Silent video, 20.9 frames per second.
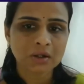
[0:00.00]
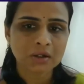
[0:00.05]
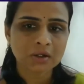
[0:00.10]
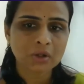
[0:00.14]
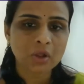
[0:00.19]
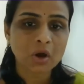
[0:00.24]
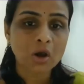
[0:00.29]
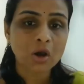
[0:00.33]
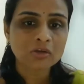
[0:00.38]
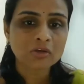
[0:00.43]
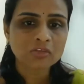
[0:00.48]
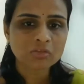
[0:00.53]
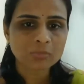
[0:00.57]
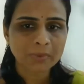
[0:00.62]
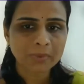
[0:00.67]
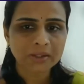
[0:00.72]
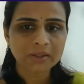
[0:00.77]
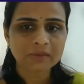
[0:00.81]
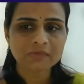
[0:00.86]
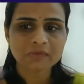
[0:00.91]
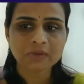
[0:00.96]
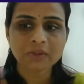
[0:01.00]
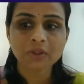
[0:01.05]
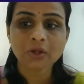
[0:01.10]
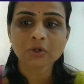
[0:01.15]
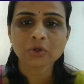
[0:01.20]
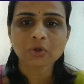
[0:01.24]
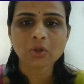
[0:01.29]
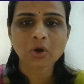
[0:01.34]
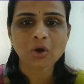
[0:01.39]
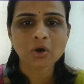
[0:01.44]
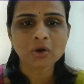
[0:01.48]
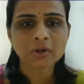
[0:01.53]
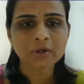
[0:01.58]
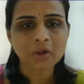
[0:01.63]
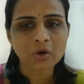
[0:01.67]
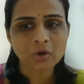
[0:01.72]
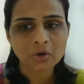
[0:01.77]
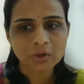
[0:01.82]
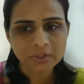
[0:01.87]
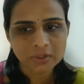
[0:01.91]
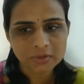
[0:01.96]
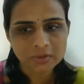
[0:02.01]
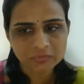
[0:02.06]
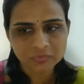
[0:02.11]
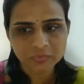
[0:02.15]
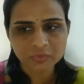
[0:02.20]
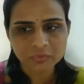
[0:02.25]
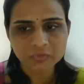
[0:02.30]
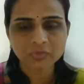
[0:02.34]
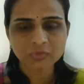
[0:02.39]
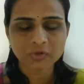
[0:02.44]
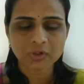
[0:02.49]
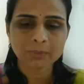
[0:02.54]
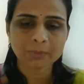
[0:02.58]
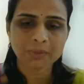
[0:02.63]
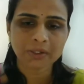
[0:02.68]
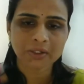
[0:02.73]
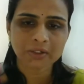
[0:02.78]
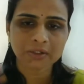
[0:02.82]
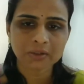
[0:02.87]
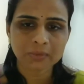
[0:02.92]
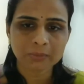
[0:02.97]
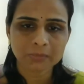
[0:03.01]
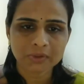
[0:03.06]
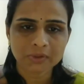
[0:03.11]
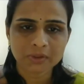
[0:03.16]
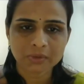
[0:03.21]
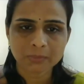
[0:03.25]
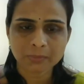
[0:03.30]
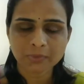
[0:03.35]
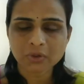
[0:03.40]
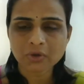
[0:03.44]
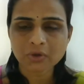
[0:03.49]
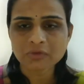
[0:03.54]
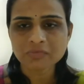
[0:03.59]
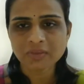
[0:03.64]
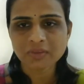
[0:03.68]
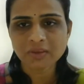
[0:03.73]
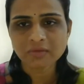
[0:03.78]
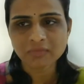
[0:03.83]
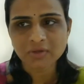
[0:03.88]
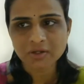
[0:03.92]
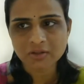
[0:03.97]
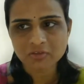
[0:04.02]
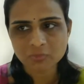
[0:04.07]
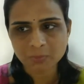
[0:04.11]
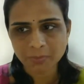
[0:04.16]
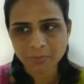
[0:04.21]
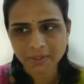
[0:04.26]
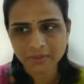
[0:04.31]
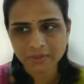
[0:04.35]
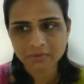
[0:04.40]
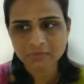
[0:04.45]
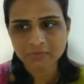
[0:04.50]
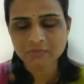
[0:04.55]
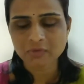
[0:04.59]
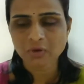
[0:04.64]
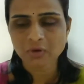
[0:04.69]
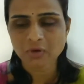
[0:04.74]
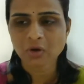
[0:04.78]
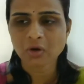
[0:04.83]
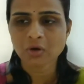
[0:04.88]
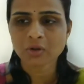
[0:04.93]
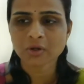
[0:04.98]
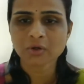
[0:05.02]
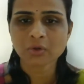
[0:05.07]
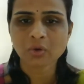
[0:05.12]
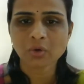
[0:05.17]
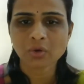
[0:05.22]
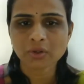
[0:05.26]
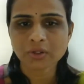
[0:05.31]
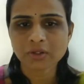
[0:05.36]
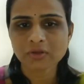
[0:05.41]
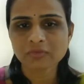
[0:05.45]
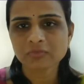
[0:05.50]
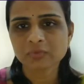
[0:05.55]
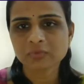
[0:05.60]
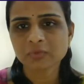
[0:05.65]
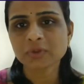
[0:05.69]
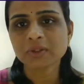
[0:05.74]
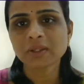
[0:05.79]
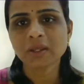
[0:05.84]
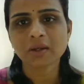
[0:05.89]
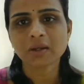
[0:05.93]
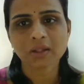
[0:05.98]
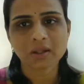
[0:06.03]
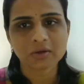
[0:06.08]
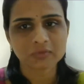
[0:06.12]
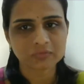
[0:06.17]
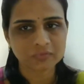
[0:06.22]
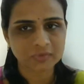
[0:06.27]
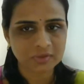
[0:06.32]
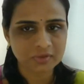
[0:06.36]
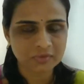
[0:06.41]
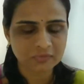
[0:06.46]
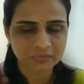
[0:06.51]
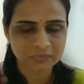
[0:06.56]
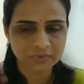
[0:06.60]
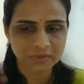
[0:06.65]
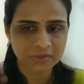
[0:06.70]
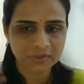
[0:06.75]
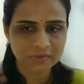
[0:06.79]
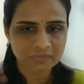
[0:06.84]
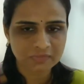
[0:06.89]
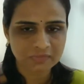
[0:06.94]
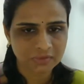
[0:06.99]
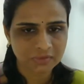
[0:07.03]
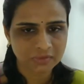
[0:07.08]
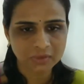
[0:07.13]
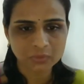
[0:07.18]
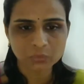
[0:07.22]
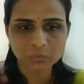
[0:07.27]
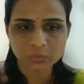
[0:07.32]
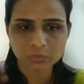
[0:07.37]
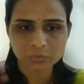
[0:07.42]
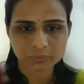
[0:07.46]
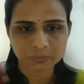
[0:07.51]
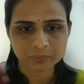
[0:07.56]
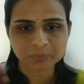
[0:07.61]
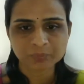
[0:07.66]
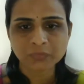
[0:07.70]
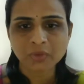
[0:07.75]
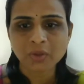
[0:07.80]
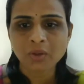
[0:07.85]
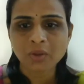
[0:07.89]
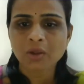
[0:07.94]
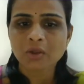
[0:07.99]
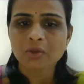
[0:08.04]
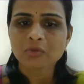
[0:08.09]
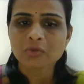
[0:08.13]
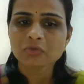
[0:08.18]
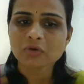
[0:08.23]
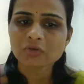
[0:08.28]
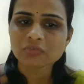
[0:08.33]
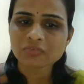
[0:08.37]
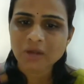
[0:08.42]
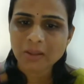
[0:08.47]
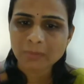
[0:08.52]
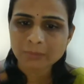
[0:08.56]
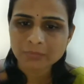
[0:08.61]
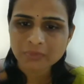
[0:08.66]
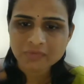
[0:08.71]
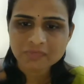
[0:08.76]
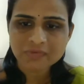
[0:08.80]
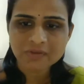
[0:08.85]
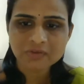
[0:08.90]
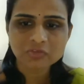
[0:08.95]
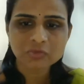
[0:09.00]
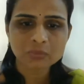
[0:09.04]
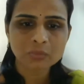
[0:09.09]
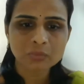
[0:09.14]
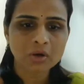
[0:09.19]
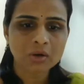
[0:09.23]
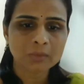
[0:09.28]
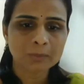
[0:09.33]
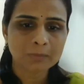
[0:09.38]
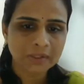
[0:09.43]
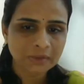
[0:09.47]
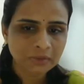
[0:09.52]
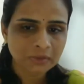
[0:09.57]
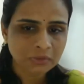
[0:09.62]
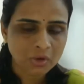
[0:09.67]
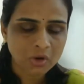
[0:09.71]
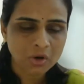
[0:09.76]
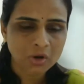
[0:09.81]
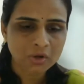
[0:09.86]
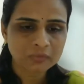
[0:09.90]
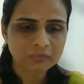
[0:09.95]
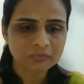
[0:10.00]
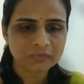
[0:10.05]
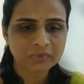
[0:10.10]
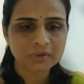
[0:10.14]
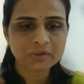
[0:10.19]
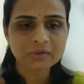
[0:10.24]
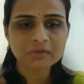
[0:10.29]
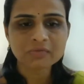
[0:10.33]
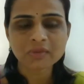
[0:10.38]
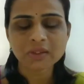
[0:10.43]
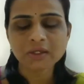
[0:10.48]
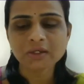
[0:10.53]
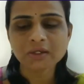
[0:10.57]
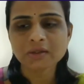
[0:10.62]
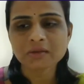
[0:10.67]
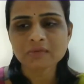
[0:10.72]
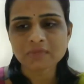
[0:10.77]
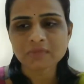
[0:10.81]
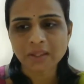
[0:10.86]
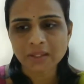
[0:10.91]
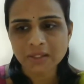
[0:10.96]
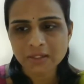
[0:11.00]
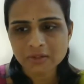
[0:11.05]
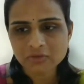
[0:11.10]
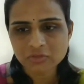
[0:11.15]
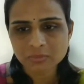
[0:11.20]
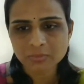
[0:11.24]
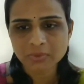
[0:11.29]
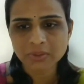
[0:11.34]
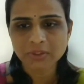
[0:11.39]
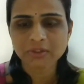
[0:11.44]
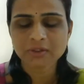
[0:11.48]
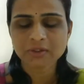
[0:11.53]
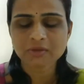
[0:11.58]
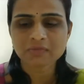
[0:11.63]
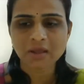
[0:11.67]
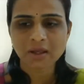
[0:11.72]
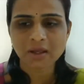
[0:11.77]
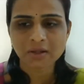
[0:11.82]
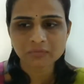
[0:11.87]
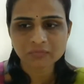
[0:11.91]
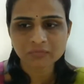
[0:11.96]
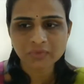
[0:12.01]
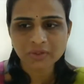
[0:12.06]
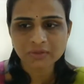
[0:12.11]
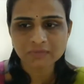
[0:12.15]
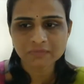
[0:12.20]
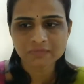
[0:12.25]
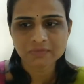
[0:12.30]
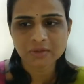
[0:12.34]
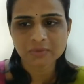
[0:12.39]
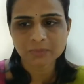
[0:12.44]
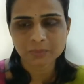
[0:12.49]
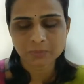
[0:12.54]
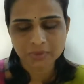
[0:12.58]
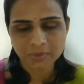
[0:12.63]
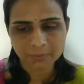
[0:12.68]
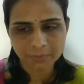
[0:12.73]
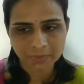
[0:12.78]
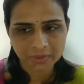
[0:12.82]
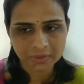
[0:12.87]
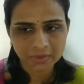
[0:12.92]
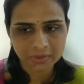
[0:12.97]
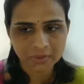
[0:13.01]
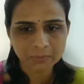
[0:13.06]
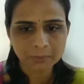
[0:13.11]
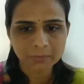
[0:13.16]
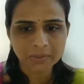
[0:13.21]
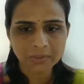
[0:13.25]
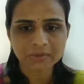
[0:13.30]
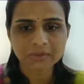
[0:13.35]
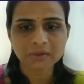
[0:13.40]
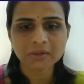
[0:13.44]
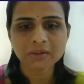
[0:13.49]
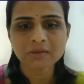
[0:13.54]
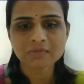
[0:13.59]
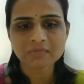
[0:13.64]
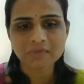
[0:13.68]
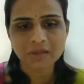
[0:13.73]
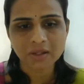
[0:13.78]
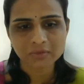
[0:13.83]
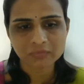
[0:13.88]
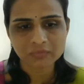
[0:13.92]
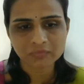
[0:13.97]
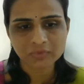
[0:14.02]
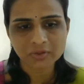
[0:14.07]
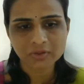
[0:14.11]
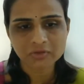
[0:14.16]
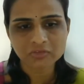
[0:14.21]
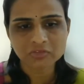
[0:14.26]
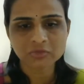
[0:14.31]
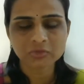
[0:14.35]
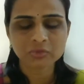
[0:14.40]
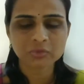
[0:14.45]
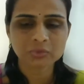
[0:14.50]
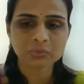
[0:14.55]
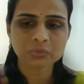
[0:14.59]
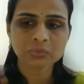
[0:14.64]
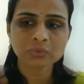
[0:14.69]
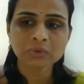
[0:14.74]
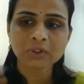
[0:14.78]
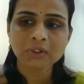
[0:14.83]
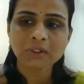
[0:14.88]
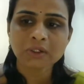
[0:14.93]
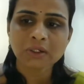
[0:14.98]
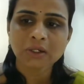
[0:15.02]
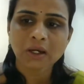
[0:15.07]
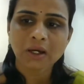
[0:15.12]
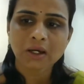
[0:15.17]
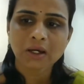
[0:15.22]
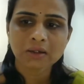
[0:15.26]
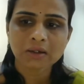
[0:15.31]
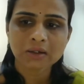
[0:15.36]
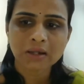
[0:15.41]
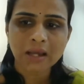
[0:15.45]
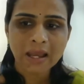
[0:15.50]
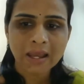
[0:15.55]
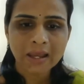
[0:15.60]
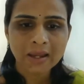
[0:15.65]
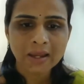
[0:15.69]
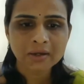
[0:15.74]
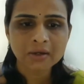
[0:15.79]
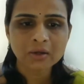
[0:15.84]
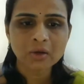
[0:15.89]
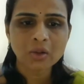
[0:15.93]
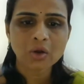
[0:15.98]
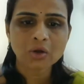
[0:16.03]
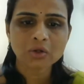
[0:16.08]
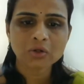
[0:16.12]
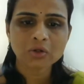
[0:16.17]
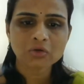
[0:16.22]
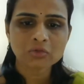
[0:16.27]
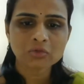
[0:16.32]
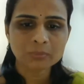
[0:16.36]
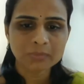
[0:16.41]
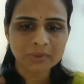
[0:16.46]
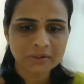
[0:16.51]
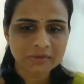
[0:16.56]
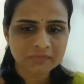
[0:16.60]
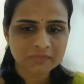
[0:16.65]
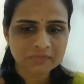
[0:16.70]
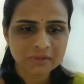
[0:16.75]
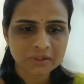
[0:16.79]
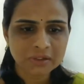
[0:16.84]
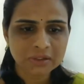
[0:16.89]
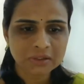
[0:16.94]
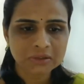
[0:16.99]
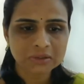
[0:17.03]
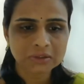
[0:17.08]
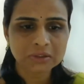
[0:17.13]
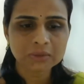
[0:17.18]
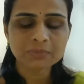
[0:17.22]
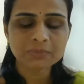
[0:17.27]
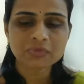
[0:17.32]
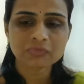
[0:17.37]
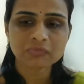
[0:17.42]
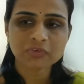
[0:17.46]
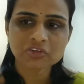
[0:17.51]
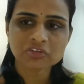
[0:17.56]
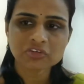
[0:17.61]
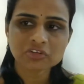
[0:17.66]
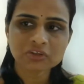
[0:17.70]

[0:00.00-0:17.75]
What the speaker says: non-spicy or non-oily food for a pregnant mother, because even a spice or an oily food can affect the fetus in the womb. So from the 6th month onwards, it is eligible, it is advised, the pregnant mother is advised to add lot of medicinal herbs which